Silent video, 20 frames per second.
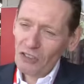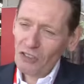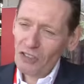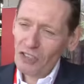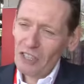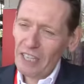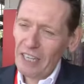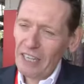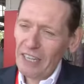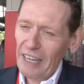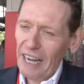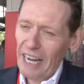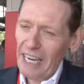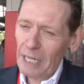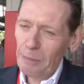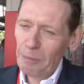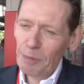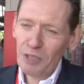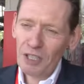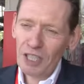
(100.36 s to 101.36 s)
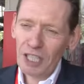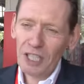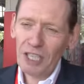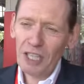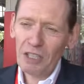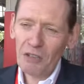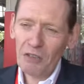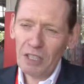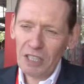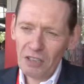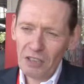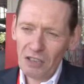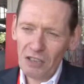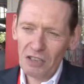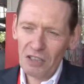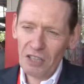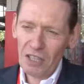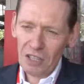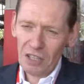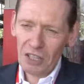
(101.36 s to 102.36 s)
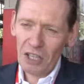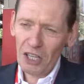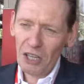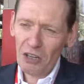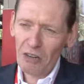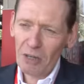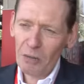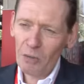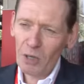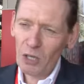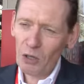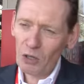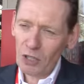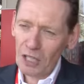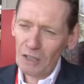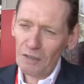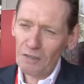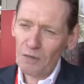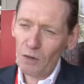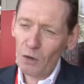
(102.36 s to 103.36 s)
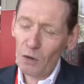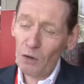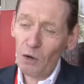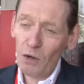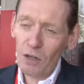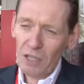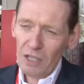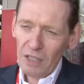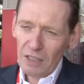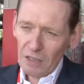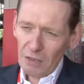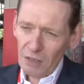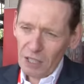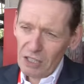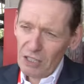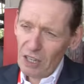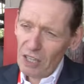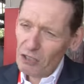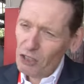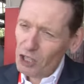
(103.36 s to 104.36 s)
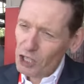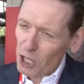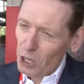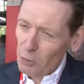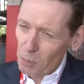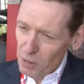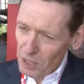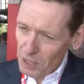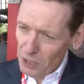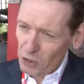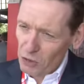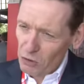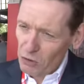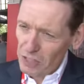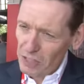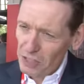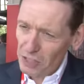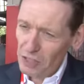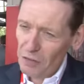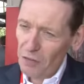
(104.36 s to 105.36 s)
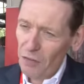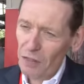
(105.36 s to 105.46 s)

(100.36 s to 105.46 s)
see any particular risks occurring. We're looking for things like geopolitical risk,